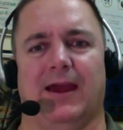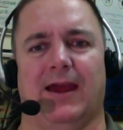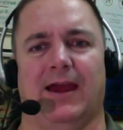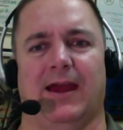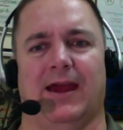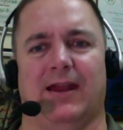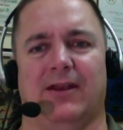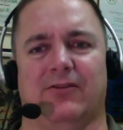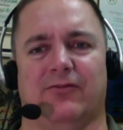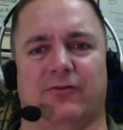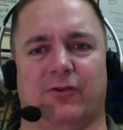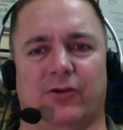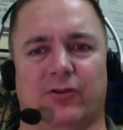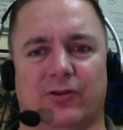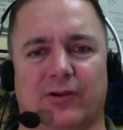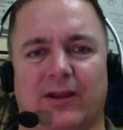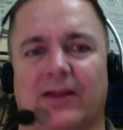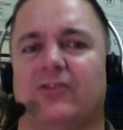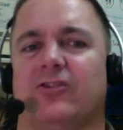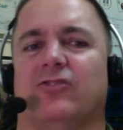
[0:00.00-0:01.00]
And
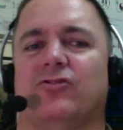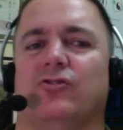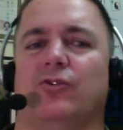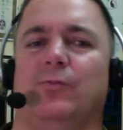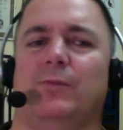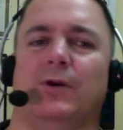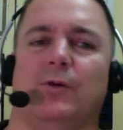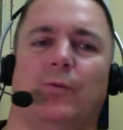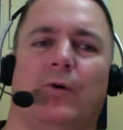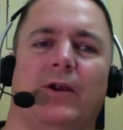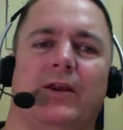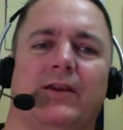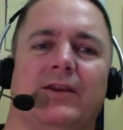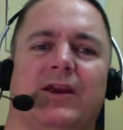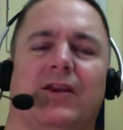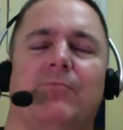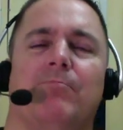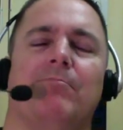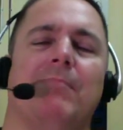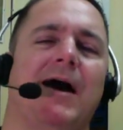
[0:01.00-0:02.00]
further, let's assume that one
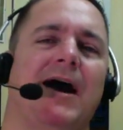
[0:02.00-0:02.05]
can